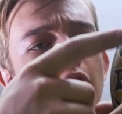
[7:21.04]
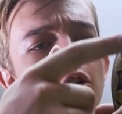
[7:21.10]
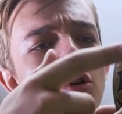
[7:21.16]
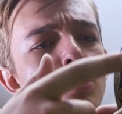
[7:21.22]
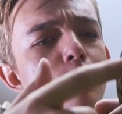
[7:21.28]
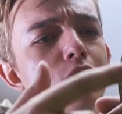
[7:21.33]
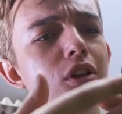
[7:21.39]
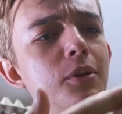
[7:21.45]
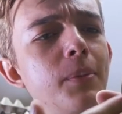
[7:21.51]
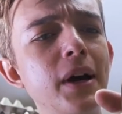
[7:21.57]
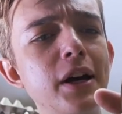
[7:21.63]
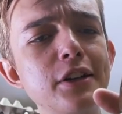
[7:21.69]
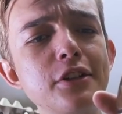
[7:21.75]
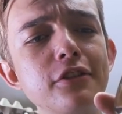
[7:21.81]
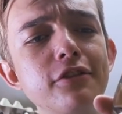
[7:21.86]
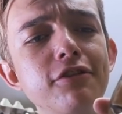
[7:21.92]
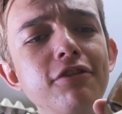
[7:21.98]
cool
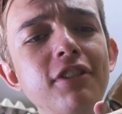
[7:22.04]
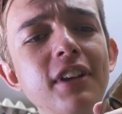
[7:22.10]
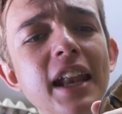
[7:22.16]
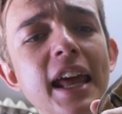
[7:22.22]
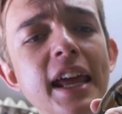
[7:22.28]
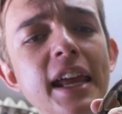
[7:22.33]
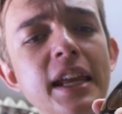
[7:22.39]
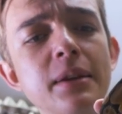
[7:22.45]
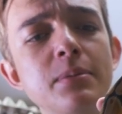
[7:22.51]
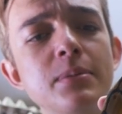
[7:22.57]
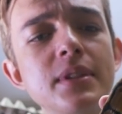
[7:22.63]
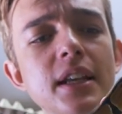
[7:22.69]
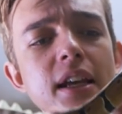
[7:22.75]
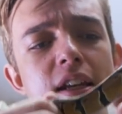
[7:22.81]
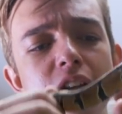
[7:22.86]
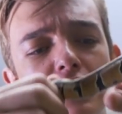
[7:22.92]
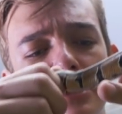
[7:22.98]
amount of flames,
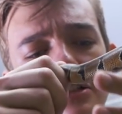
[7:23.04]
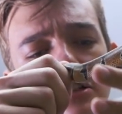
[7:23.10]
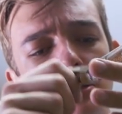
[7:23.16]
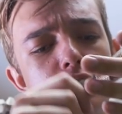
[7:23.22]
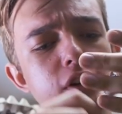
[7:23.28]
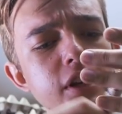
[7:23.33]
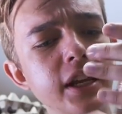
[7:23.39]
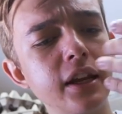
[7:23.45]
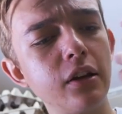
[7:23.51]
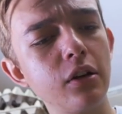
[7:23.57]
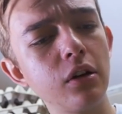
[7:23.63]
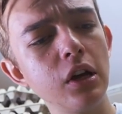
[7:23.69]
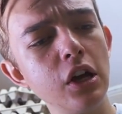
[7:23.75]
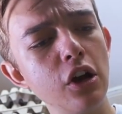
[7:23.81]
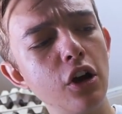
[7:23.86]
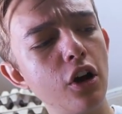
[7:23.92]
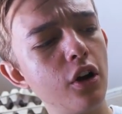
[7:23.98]
and just looking
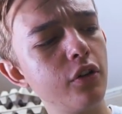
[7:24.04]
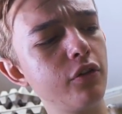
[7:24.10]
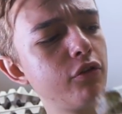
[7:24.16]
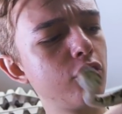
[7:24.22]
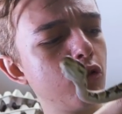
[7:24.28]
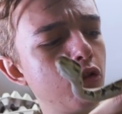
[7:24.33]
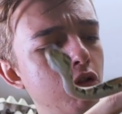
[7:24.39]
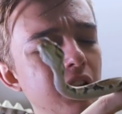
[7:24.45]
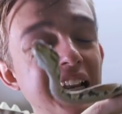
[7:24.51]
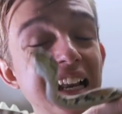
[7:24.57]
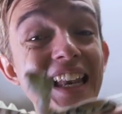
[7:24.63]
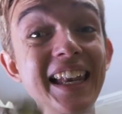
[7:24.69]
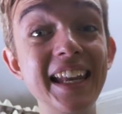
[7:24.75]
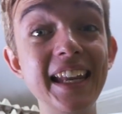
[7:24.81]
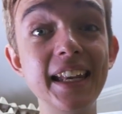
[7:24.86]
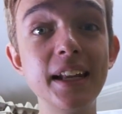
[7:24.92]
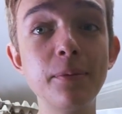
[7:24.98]
overall
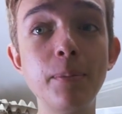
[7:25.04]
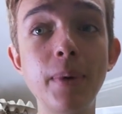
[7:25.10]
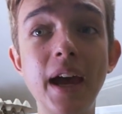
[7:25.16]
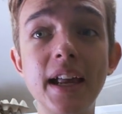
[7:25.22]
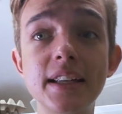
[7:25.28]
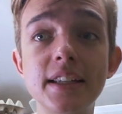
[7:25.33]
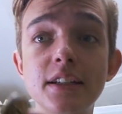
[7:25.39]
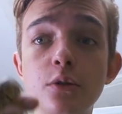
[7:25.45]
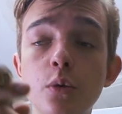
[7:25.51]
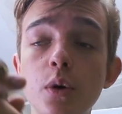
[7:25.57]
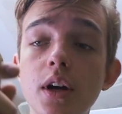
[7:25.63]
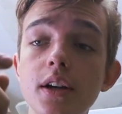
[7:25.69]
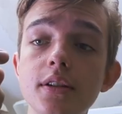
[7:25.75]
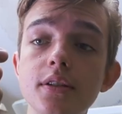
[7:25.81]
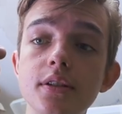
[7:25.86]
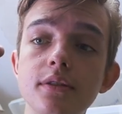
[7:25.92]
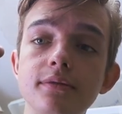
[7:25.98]
cleaner pattern
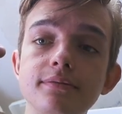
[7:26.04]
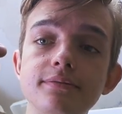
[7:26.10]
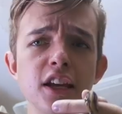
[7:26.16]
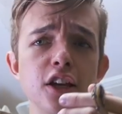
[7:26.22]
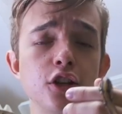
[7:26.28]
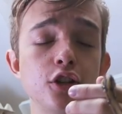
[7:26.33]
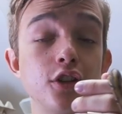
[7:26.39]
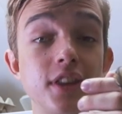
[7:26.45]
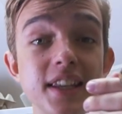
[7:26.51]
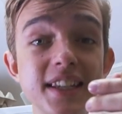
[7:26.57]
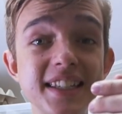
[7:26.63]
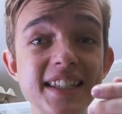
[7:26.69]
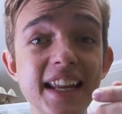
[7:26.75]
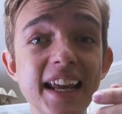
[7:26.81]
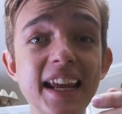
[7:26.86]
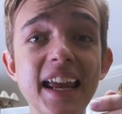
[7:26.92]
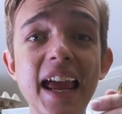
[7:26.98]
wise. So this
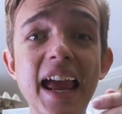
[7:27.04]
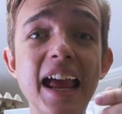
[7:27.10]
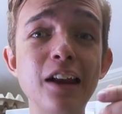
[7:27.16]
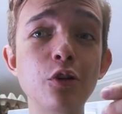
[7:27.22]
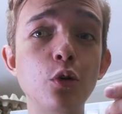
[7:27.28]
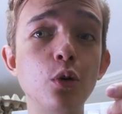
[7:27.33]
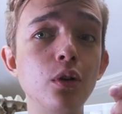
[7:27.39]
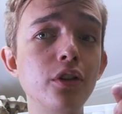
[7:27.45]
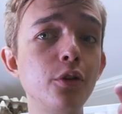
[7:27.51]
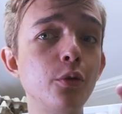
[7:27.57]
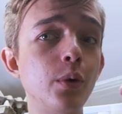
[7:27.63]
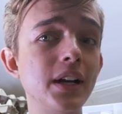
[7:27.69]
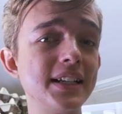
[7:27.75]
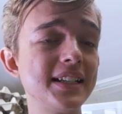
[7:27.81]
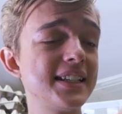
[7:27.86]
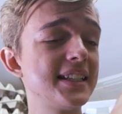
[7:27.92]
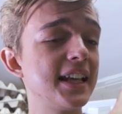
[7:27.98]
snake and all the
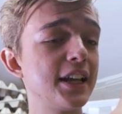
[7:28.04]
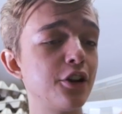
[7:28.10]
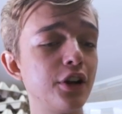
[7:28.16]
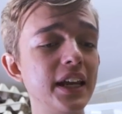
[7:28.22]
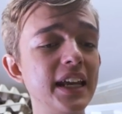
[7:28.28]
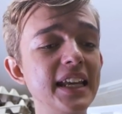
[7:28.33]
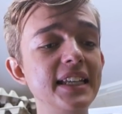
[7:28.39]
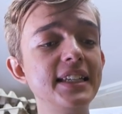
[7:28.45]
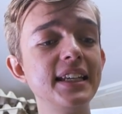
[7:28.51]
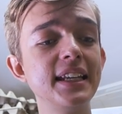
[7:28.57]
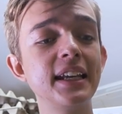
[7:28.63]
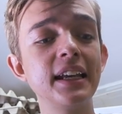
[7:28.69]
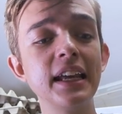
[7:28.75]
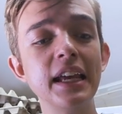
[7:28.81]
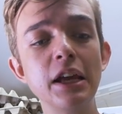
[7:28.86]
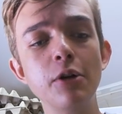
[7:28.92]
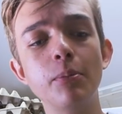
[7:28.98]
ones that are
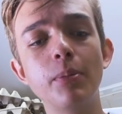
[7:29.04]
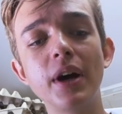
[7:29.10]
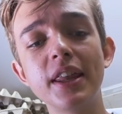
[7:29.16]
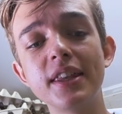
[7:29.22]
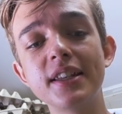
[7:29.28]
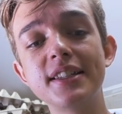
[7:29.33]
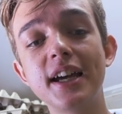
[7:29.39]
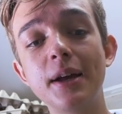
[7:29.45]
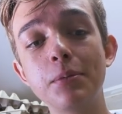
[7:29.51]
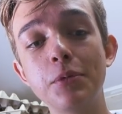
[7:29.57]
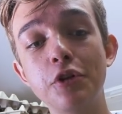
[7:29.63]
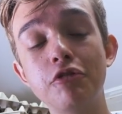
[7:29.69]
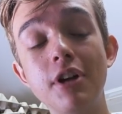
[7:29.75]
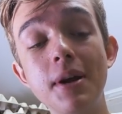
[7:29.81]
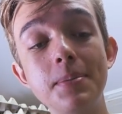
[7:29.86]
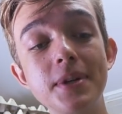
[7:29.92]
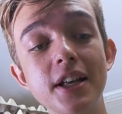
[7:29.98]
eating by the time
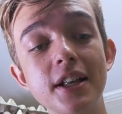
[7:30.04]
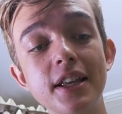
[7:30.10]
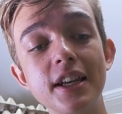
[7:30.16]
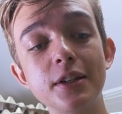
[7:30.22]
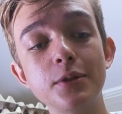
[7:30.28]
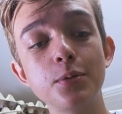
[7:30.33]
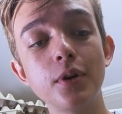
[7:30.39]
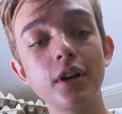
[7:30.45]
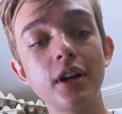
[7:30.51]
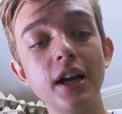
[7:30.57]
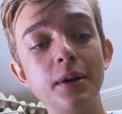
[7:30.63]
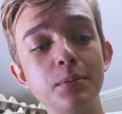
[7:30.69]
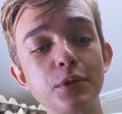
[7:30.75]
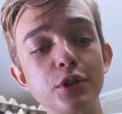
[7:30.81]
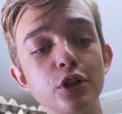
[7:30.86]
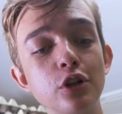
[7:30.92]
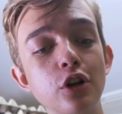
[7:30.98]
the Reptile Expo
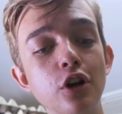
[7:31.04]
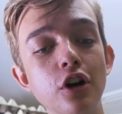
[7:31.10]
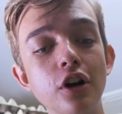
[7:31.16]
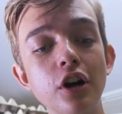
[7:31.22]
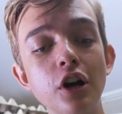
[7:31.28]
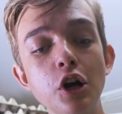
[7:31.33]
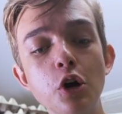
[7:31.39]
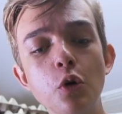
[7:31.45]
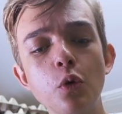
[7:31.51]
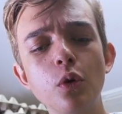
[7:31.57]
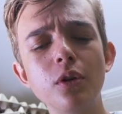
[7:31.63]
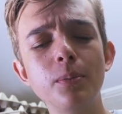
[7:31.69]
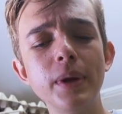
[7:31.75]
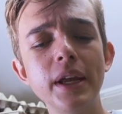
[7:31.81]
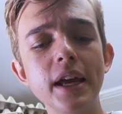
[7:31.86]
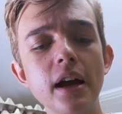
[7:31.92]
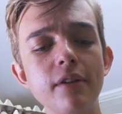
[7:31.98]
comes along
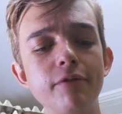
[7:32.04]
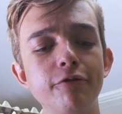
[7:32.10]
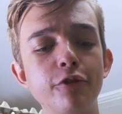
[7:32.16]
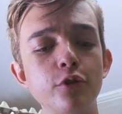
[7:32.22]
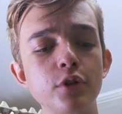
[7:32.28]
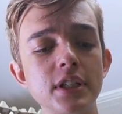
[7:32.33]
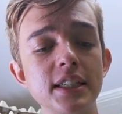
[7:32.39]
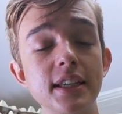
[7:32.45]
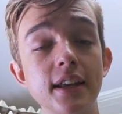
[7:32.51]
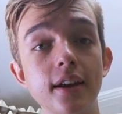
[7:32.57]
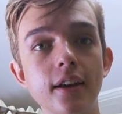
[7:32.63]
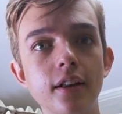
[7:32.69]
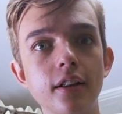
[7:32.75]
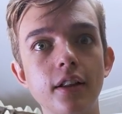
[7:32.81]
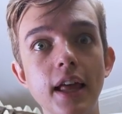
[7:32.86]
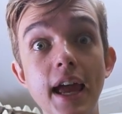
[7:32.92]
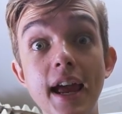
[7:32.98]
will be up for
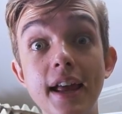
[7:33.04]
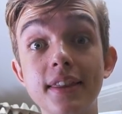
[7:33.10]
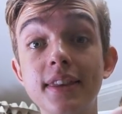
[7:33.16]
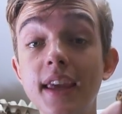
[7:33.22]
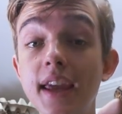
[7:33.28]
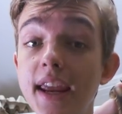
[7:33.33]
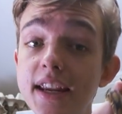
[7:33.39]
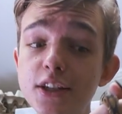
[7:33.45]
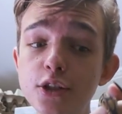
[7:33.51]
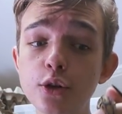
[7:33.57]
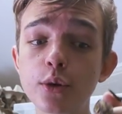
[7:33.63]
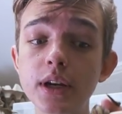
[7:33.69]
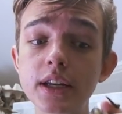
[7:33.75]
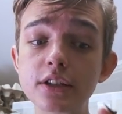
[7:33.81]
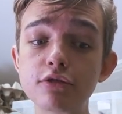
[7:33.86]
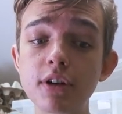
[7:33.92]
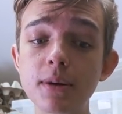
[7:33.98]
sale at the
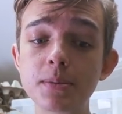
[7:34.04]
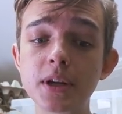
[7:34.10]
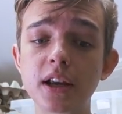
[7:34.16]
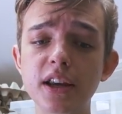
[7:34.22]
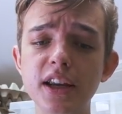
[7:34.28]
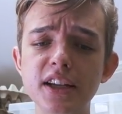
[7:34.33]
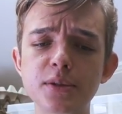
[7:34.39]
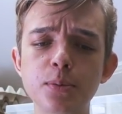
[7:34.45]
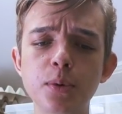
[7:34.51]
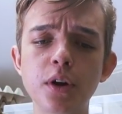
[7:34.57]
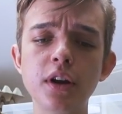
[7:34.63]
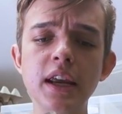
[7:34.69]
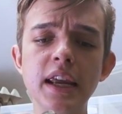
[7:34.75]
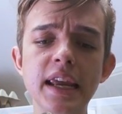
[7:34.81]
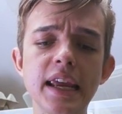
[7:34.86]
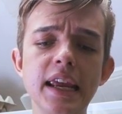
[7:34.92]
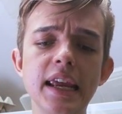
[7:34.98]
SOS Reptile Expo
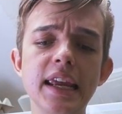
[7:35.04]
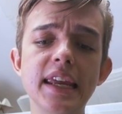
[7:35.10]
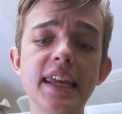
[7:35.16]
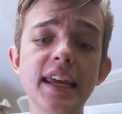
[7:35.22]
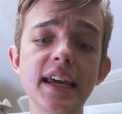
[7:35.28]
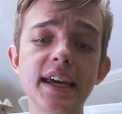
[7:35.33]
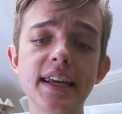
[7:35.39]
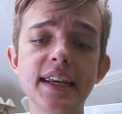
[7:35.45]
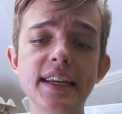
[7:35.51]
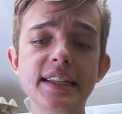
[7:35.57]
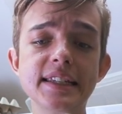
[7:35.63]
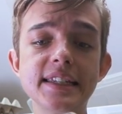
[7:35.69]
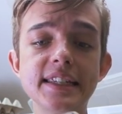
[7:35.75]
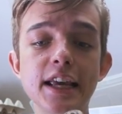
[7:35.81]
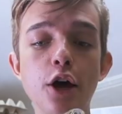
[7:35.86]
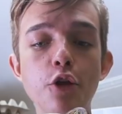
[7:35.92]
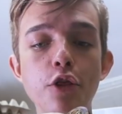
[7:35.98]
here in
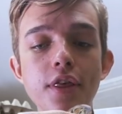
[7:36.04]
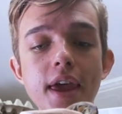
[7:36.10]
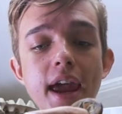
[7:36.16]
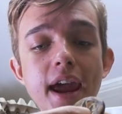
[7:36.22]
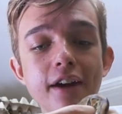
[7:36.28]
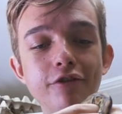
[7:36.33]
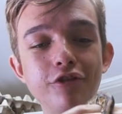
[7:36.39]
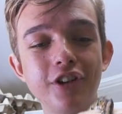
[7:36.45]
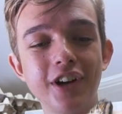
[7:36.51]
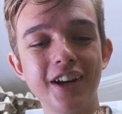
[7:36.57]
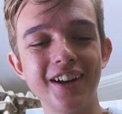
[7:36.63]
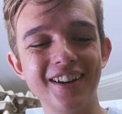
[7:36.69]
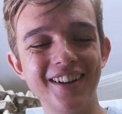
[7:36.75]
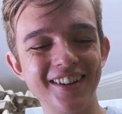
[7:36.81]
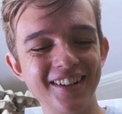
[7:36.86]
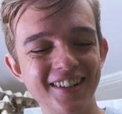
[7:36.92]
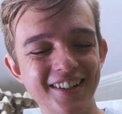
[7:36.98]
South
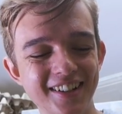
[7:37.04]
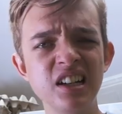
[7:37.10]
Africa.